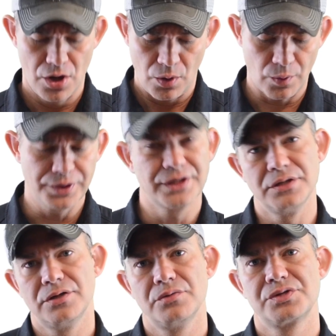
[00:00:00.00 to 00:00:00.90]
Or you
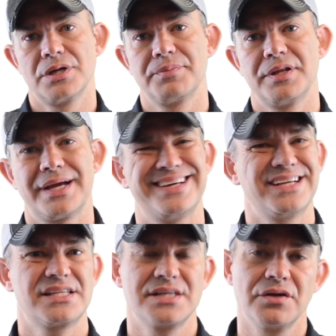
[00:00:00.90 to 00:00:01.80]
can do something like an
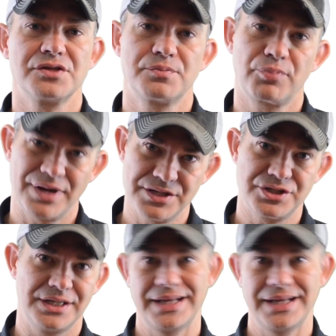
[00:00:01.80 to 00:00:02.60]
Excel spreadsheet.